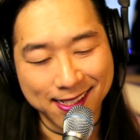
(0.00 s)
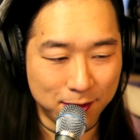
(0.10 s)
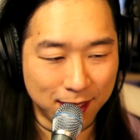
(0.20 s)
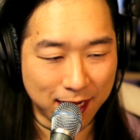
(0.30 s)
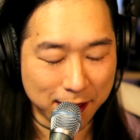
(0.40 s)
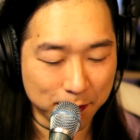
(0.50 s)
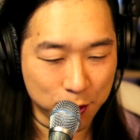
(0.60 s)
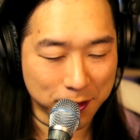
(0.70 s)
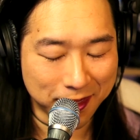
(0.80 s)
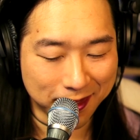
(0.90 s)
Today I'm
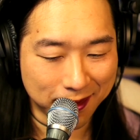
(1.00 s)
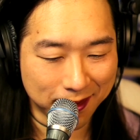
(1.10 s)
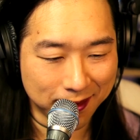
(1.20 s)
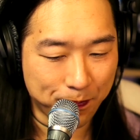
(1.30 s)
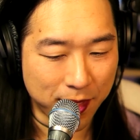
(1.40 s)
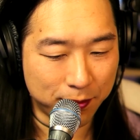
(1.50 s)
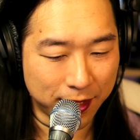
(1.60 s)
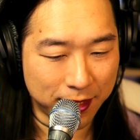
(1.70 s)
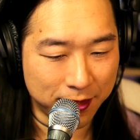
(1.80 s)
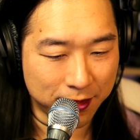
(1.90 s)
drinking a
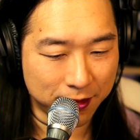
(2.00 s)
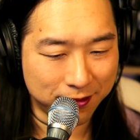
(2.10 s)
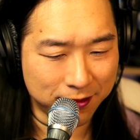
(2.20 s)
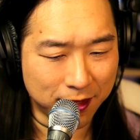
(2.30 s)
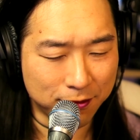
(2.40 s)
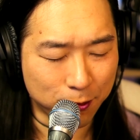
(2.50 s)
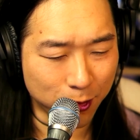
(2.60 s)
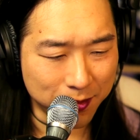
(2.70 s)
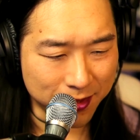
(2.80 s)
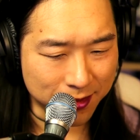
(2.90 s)
blend of
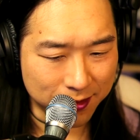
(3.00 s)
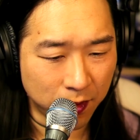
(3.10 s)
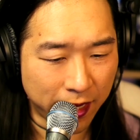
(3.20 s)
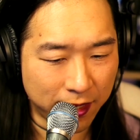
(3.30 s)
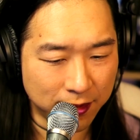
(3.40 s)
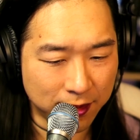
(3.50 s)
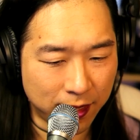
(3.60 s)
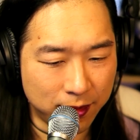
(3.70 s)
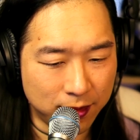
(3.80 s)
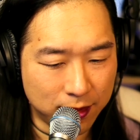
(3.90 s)
rooibos and
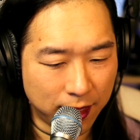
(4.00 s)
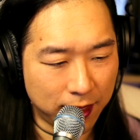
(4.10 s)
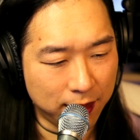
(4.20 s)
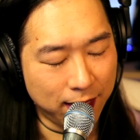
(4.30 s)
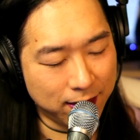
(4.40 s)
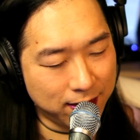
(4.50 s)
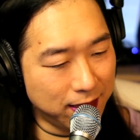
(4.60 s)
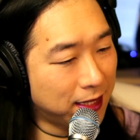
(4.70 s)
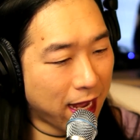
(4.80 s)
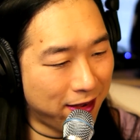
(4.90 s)
a
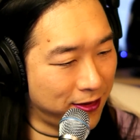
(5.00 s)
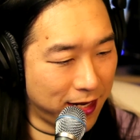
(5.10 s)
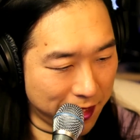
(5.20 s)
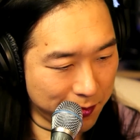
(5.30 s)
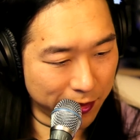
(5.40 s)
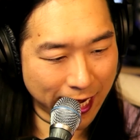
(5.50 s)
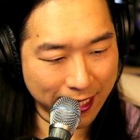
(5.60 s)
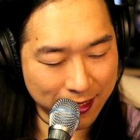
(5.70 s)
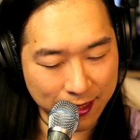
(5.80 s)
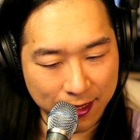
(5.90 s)
decaffeinated black
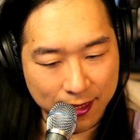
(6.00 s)
tea,